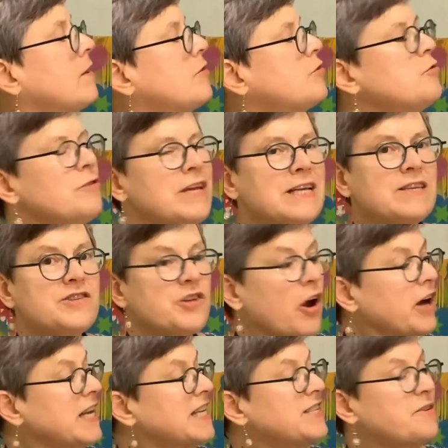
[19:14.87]
Suki
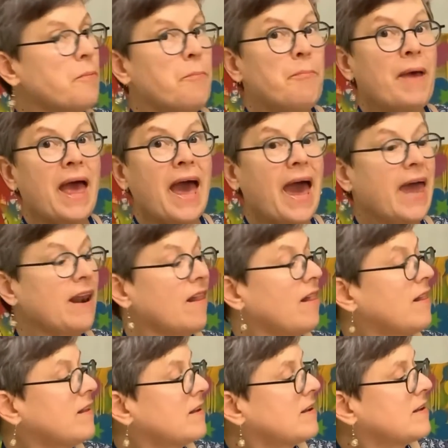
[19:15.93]
started to paddle.